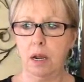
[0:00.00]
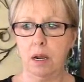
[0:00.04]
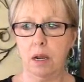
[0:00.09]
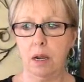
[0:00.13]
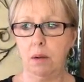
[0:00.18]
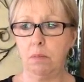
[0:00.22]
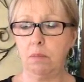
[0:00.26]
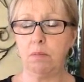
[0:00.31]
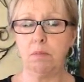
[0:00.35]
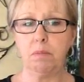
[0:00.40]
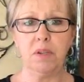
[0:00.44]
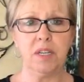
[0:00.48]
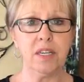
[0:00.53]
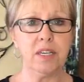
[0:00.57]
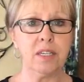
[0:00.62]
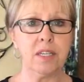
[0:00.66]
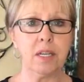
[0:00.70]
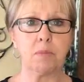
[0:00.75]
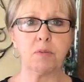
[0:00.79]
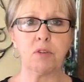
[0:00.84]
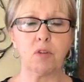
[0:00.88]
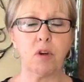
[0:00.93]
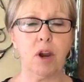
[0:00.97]
Um,
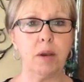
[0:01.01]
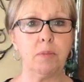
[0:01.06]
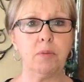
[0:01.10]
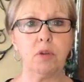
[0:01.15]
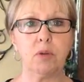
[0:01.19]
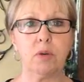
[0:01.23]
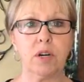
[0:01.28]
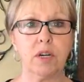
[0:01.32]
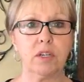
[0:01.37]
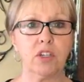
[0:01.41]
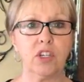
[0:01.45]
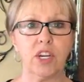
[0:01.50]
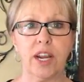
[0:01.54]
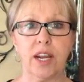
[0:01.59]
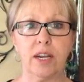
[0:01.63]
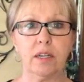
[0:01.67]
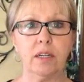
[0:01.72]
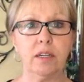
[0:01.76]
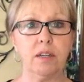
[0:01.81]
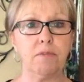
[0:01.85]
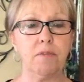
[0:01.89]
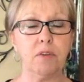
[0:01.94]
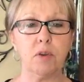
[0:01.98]
please subscribe to our
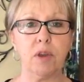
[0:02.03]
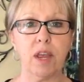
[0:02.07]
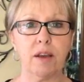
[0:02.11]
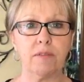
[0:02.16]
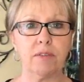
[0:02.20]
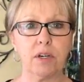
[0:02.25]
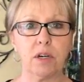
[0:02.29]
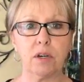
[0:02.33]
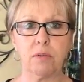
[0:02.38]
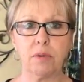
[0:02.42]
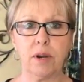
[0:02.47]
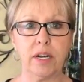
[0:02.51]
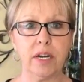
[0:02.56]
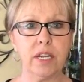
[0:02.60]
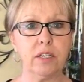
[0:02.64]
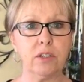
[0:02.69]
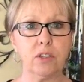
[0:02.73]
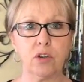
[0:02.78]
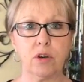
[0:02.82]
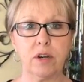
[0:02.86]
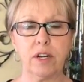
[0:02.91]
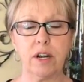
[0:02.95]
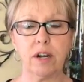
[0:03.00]
channel if you haven't already.
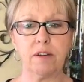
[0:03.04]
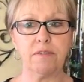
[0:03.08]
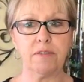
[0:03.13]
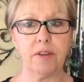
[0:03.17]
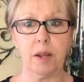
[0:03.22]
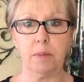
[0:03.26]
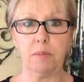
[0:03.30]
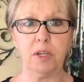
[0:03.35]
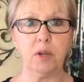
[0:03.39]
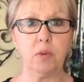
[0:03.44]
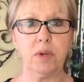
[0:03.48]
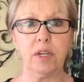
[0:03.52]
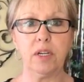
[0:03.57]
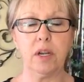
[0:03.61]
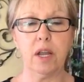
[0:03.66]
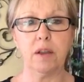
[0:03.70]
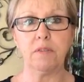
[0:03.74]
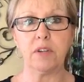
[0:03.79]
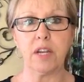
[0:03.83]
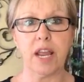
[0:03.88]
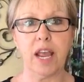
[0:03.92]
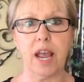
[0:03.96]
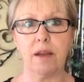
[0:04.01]
Join our family. We'd
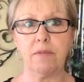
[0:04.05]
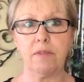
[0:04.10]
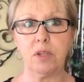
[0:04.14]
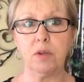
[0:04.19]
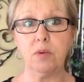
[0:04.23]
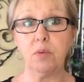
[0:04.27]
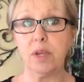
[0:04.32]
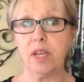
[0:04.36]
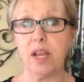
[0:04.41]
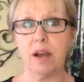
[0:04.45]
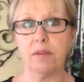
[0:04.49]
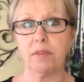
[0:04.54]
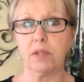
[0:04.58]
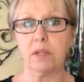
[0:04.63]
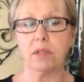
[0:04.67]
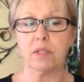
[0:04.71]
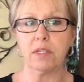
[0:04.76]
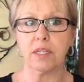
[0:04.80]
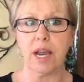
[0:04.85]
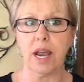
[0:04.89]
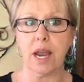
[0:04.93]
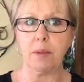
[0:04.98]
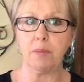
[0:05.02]
love to have you. We have a
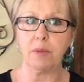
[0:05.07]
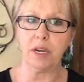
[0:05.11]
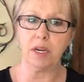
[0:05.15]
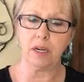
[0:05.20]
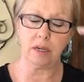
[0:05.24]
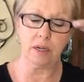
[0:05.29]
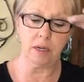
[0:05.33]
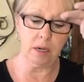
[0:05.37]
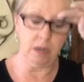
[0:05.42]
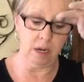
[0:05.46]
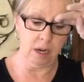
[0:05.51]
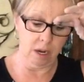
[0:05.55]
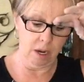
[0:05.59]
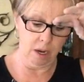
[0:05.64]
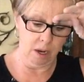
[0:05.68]
good time here.